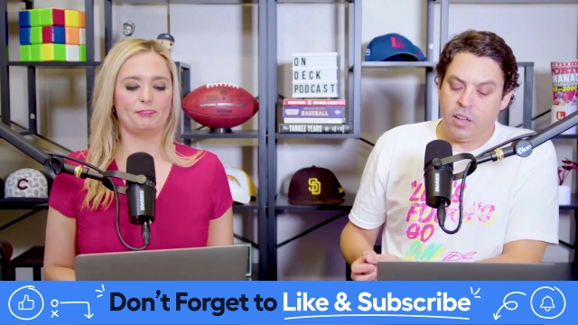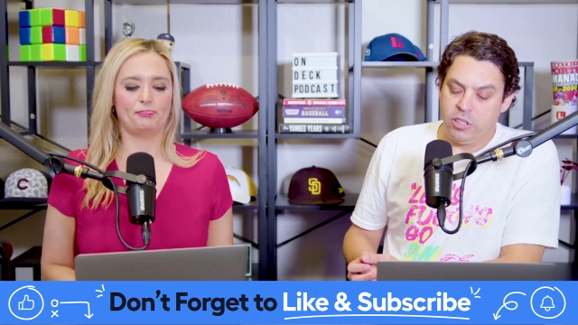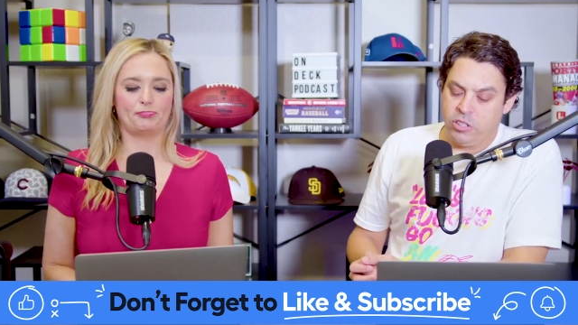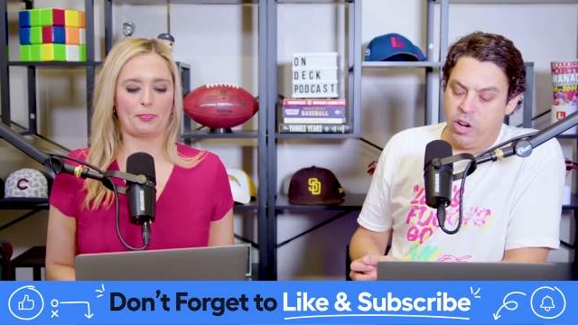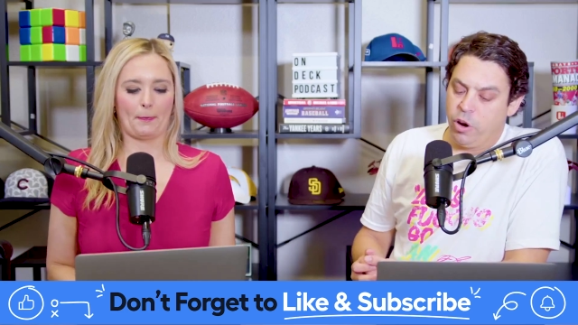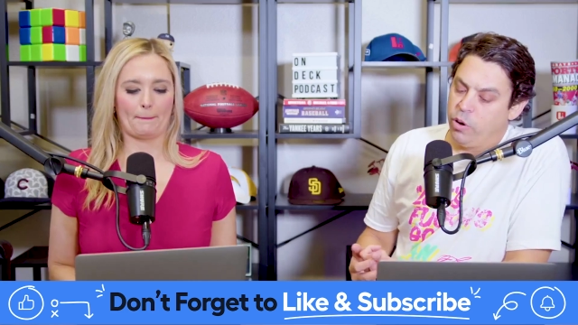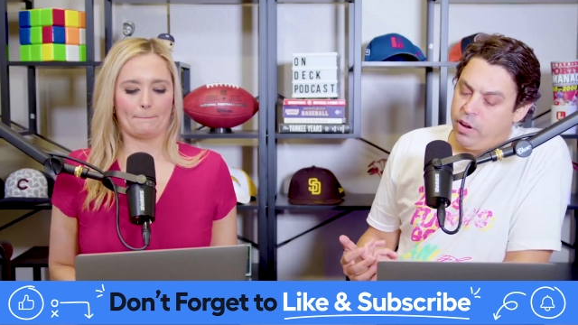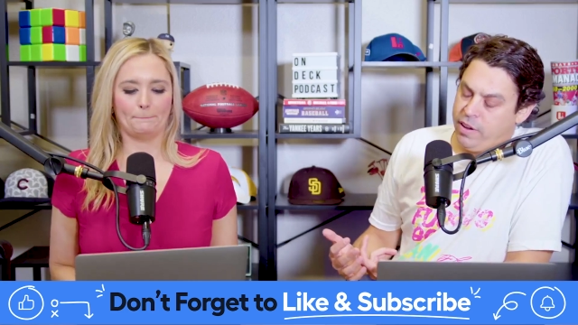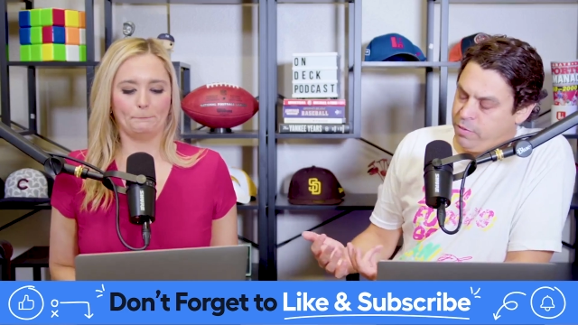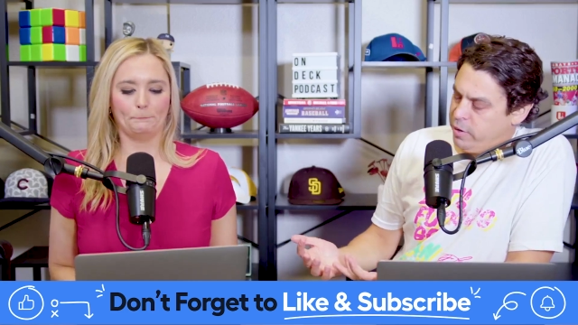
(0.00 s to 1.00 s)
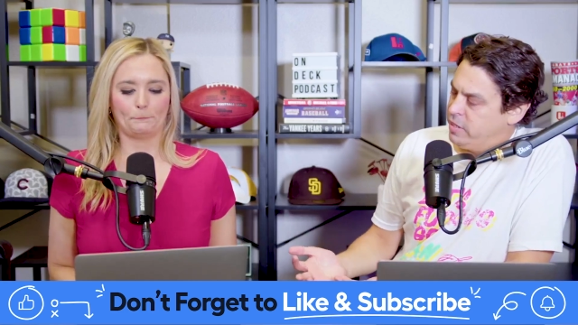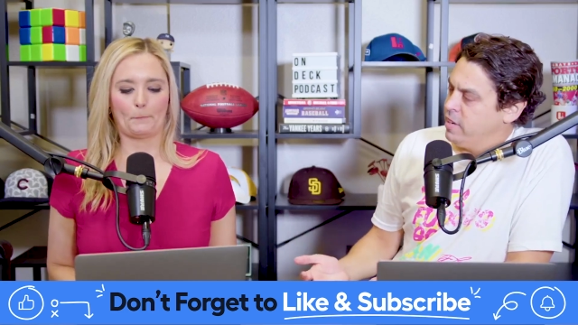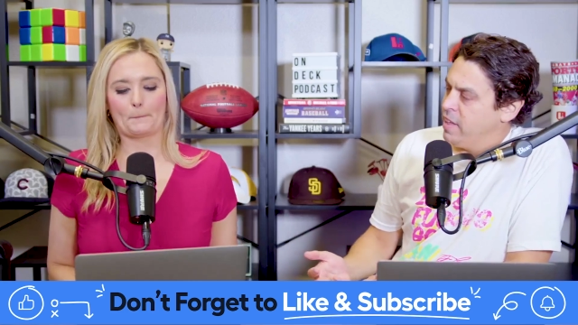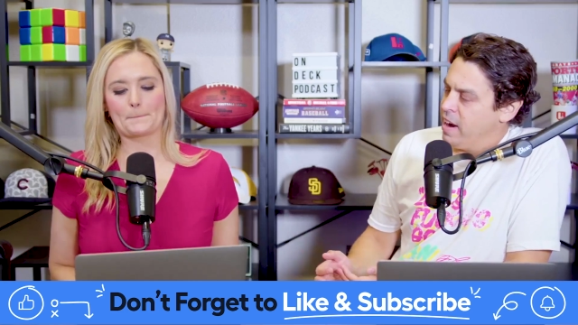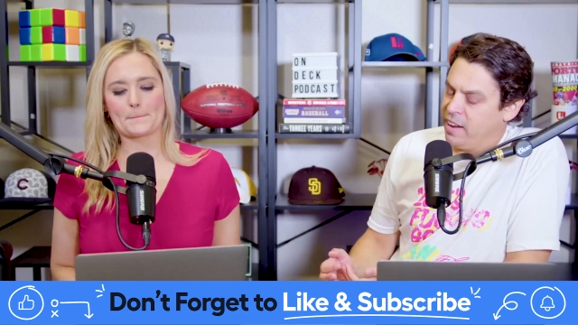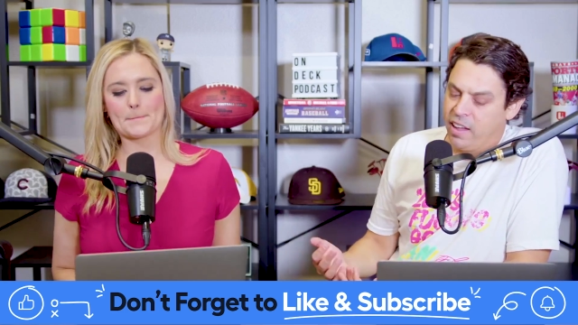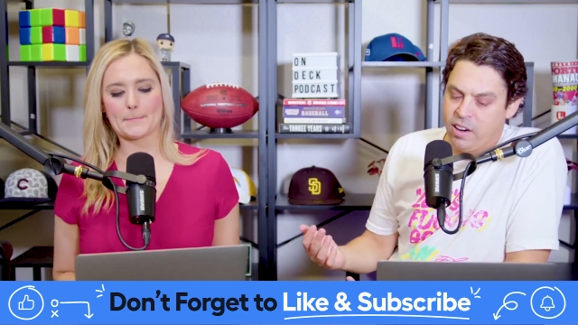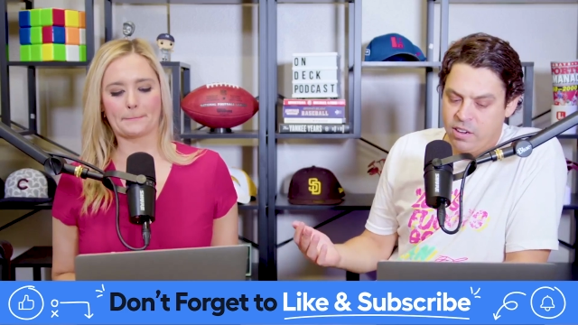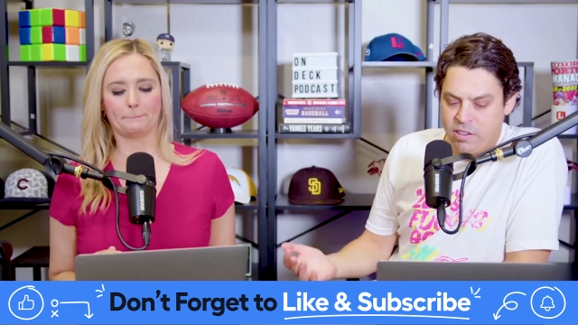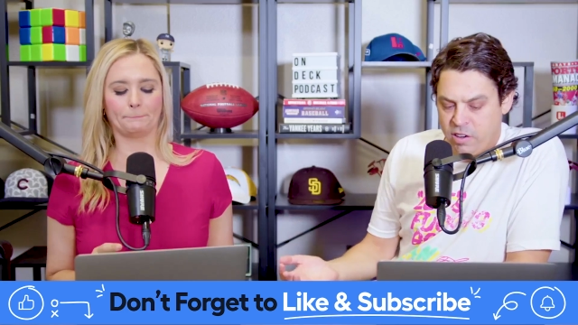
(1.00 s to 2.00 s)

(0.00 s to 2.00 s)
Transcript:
Speaker 1: So if we see that again,